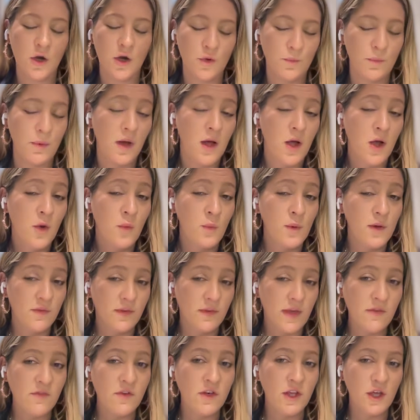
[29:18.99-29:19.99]
I hope
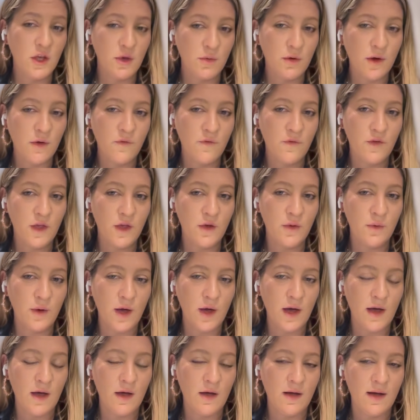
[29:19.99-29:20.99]
we've given you a
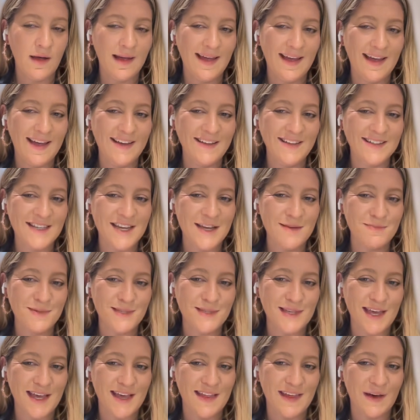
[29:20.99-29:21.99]
few
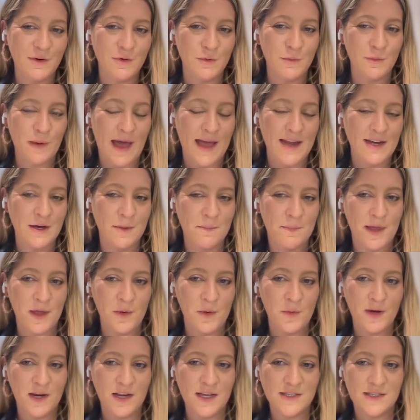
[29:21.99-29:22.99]
tips here that will end
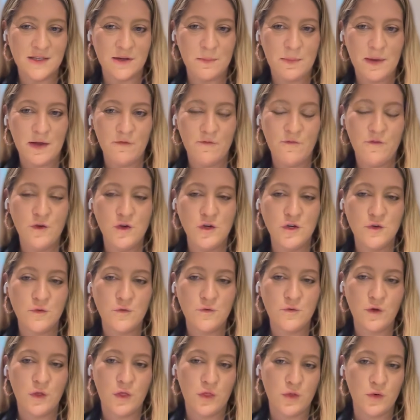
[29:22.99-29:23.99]
up being winners and a bit of
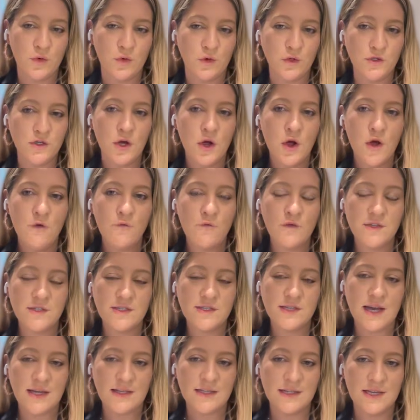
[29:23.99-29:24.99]
food for thought
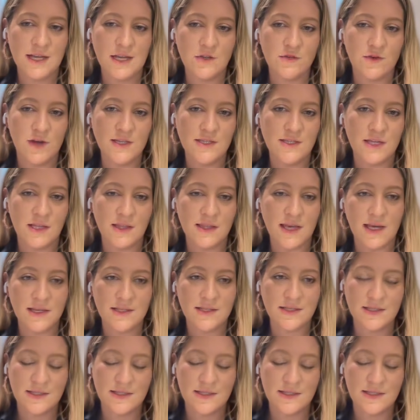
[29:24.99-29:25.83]
for Saturday's racing.